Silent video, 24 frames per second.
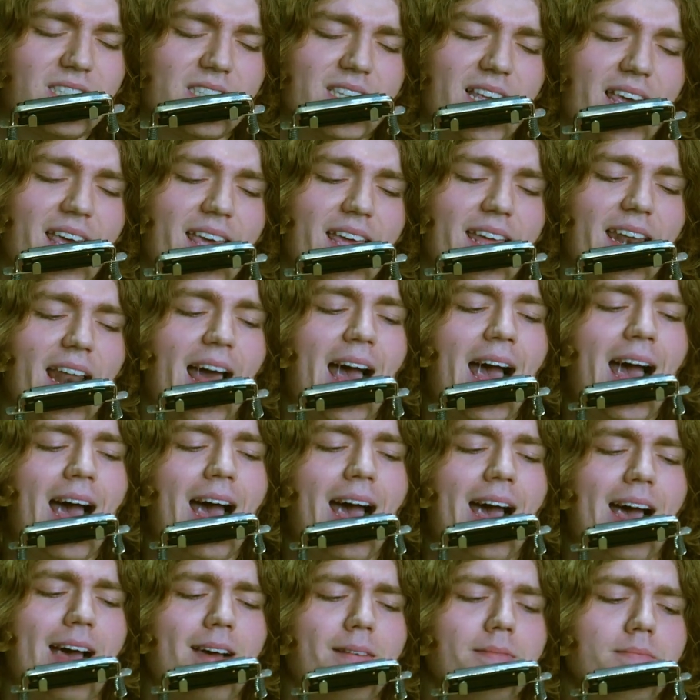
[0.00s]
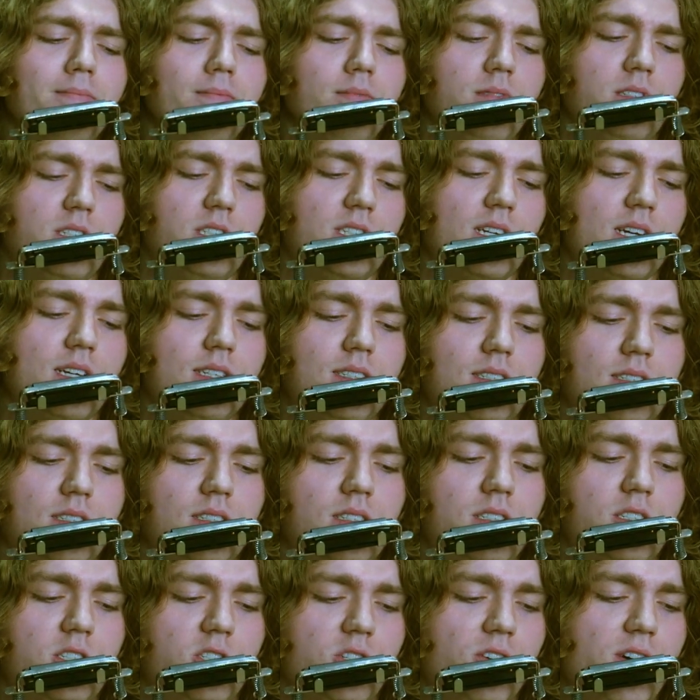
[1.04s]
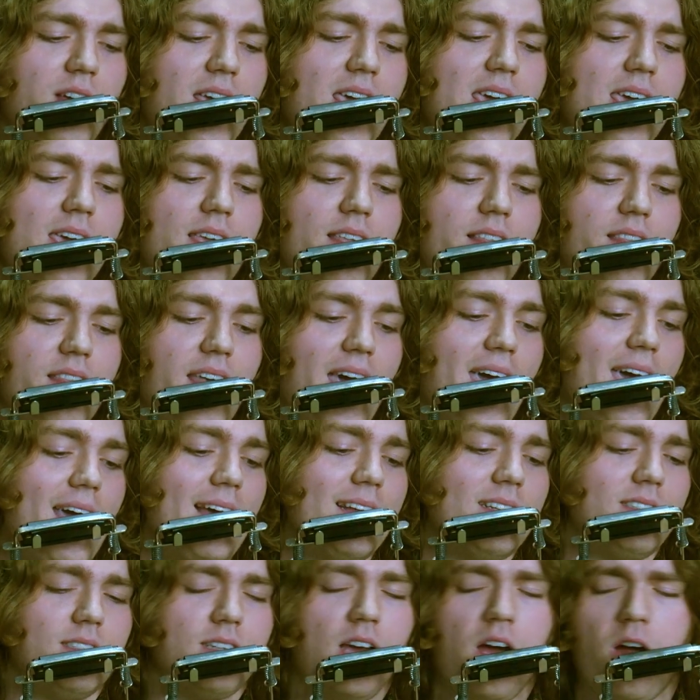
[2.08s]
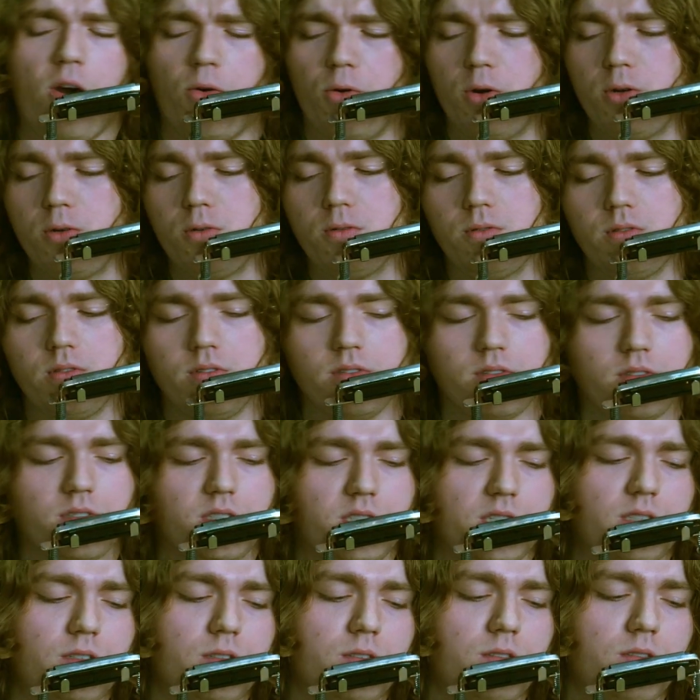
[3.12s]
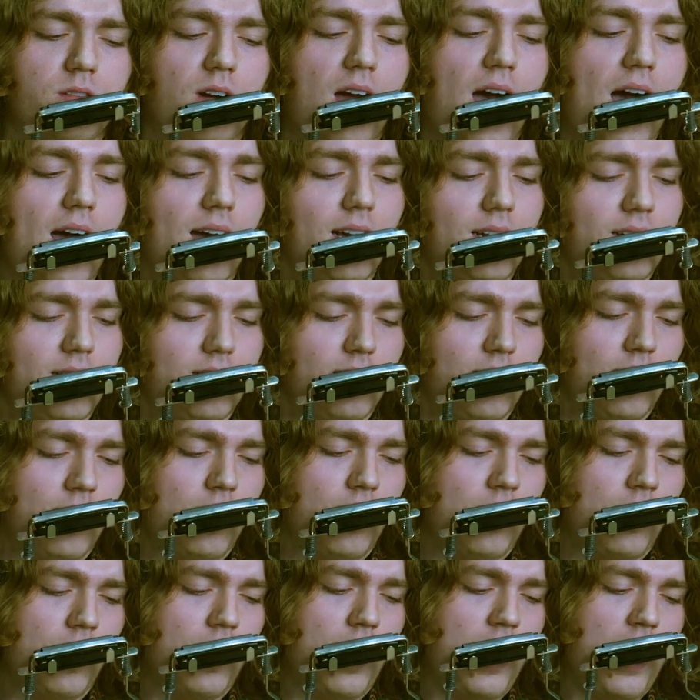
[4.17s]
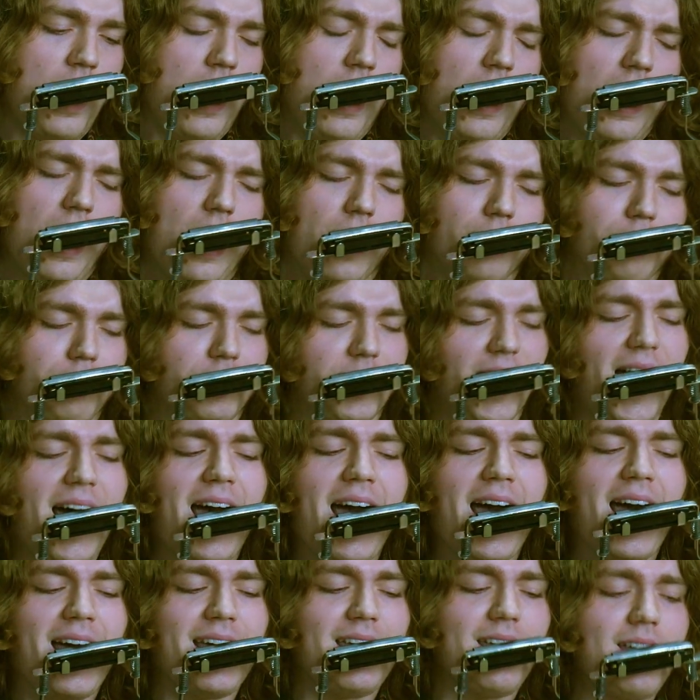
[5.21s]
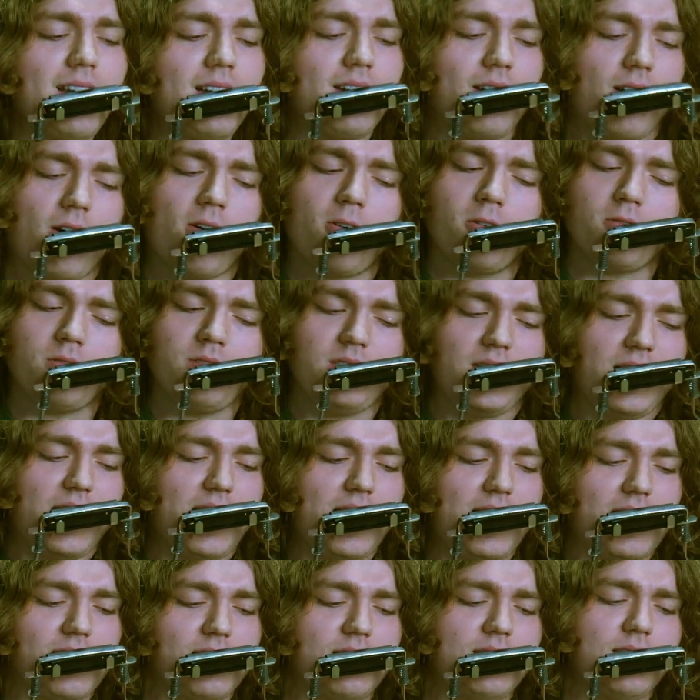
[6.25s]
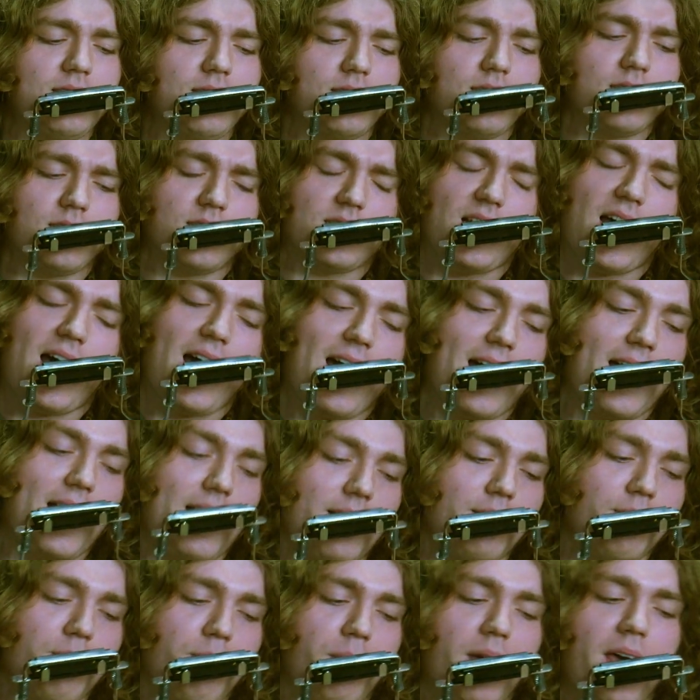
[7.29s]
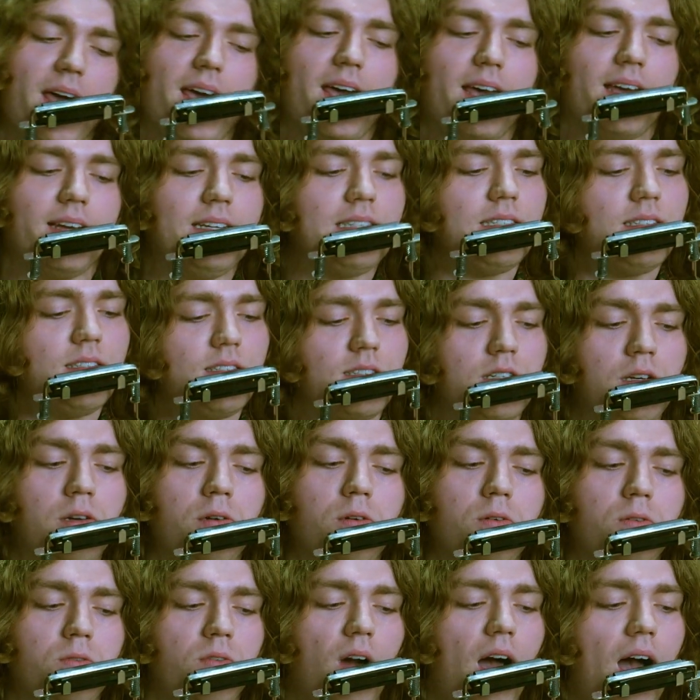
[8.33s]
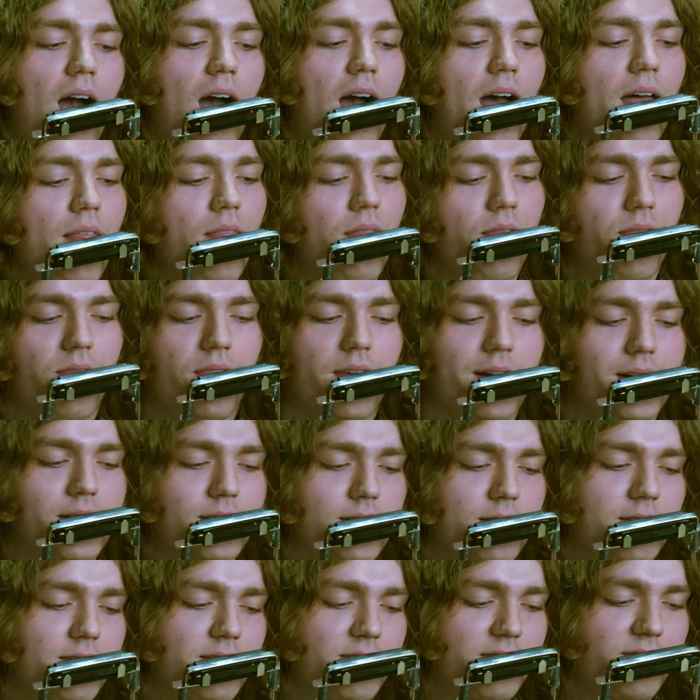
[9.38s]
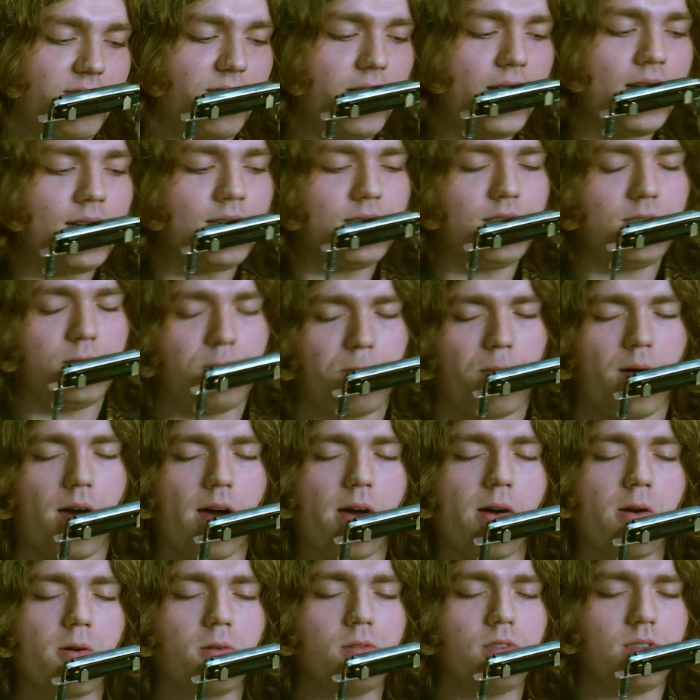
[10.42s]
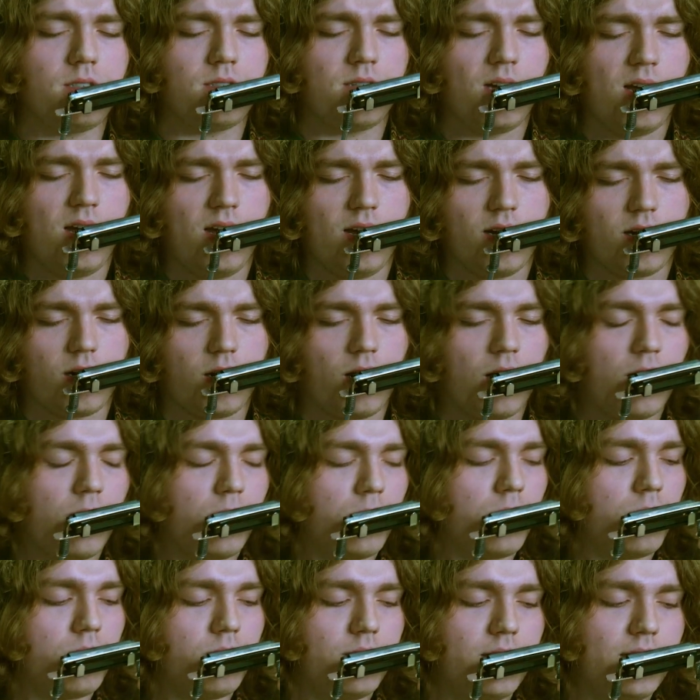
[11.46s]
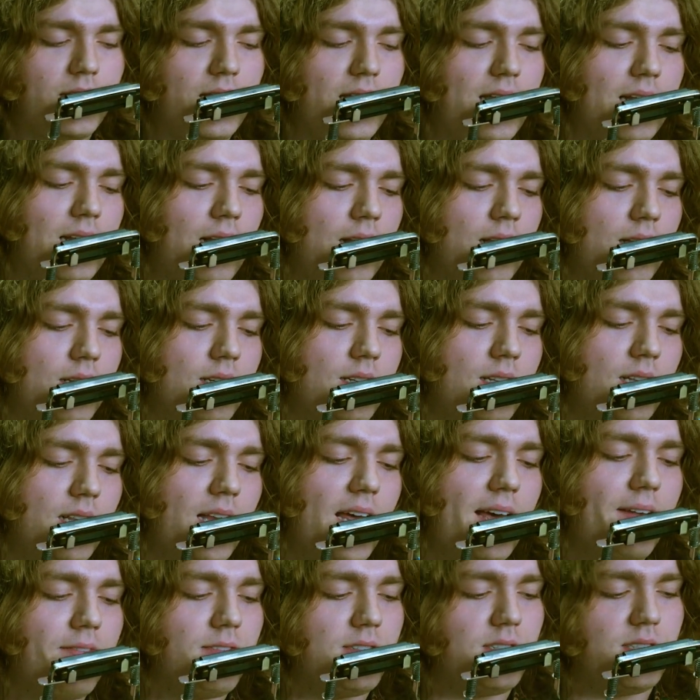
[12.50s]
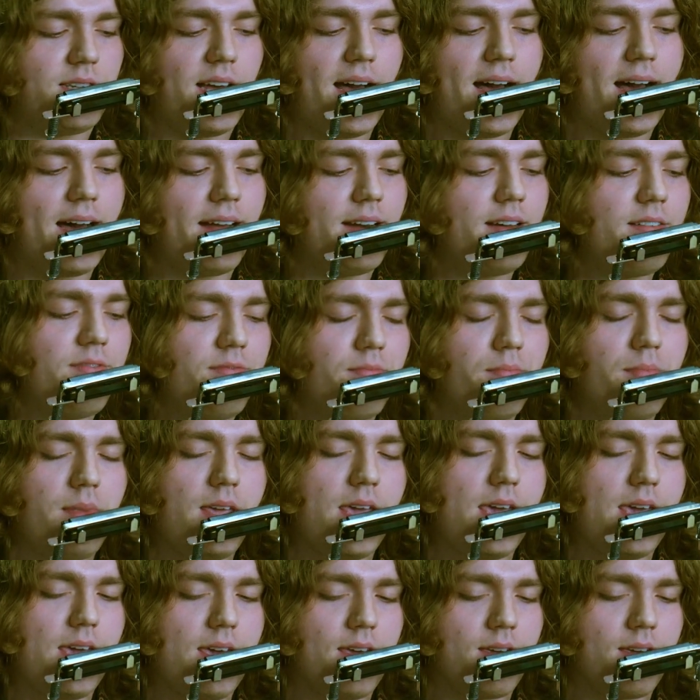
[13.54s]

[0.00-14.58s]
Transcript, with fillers: that I'm just a tree that's rooting to rock. I'm dying on the inside, begging to rot. There's a fence post growing in the left side of me.